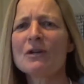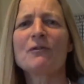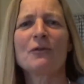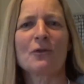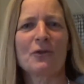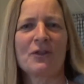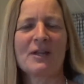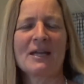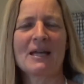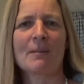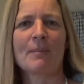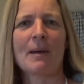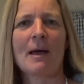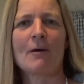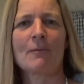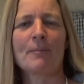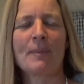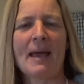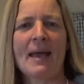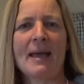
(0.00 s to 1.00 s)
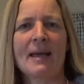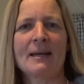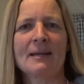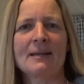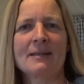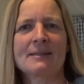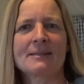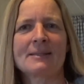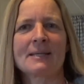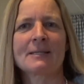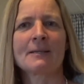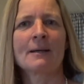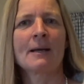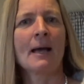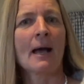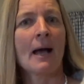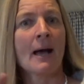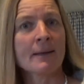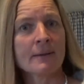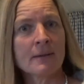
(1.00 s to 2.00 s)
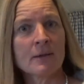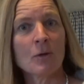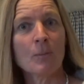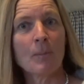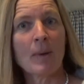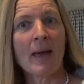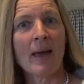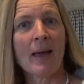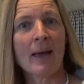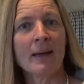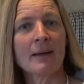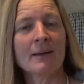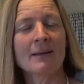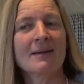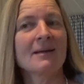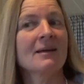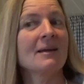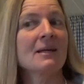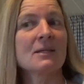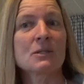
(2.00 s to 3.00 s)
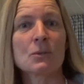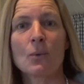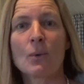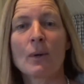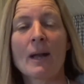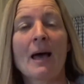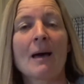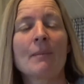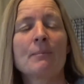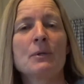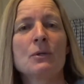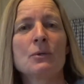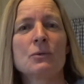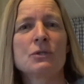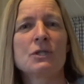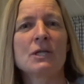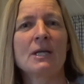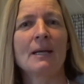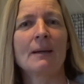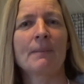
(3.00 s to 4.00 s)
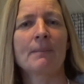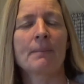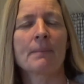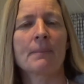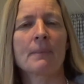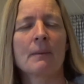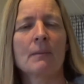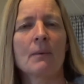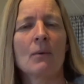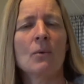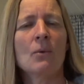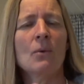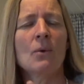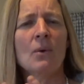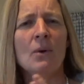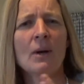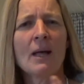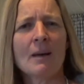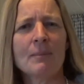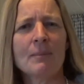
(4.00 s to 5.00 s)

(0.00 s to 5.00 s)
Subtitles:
thing about pain is that under the pain is all our beauty, all